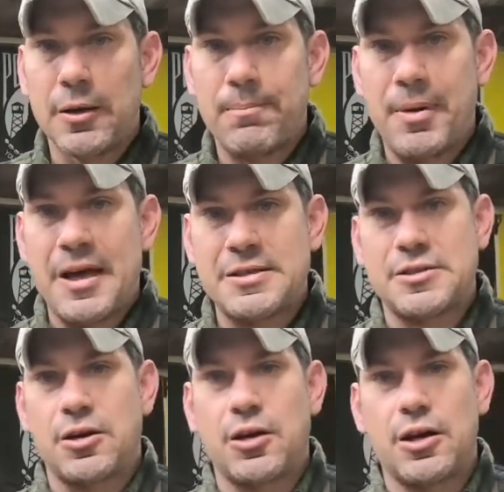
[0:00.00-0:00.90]

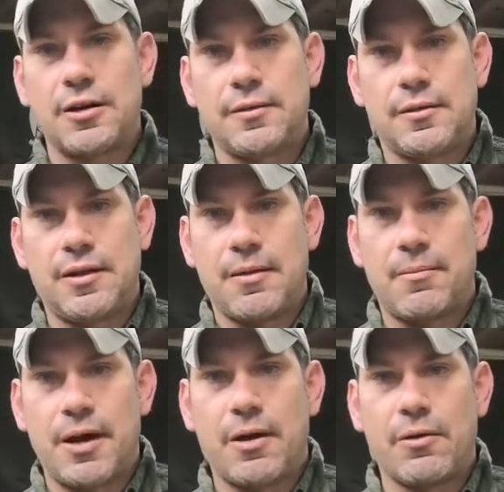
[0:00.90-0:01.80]
based on the
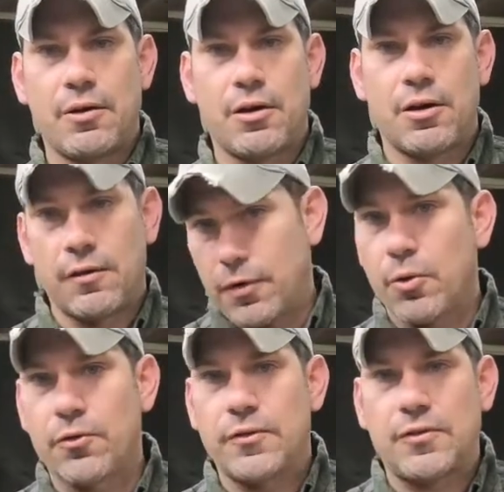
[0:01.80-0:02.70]
amount of
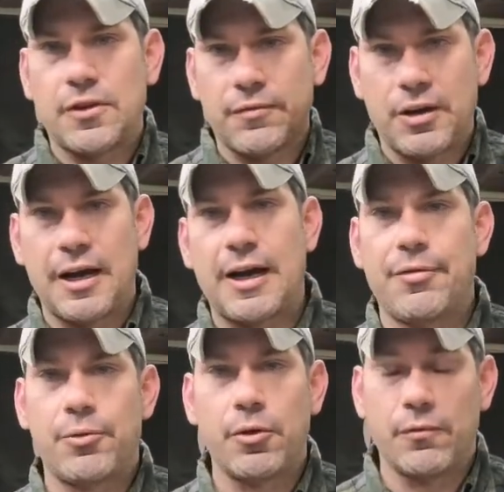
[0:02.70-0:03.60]
holes and stuff that I had
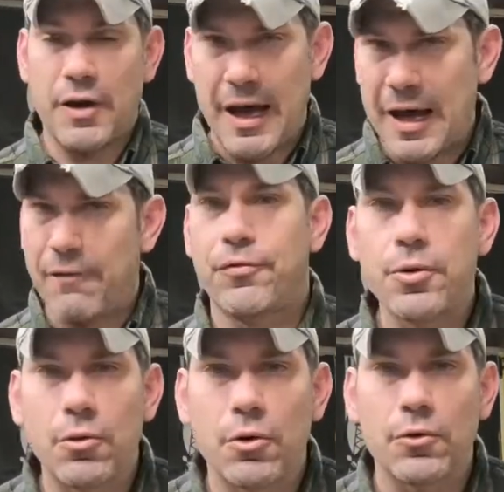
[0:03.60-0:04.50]
in the roof. I had a
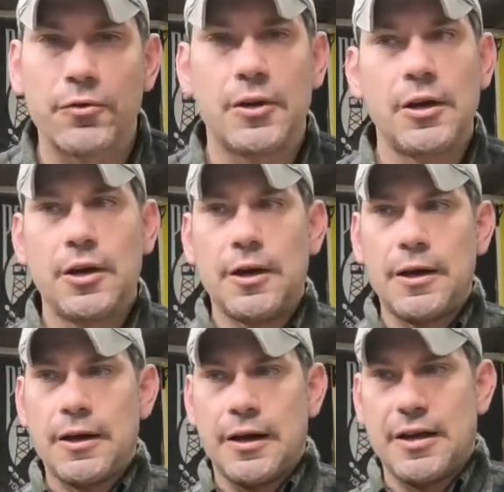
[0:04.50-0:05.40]
few holes.
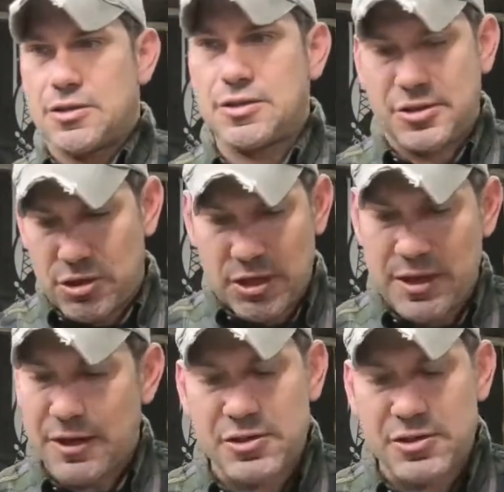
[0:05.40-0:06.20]
It shut down a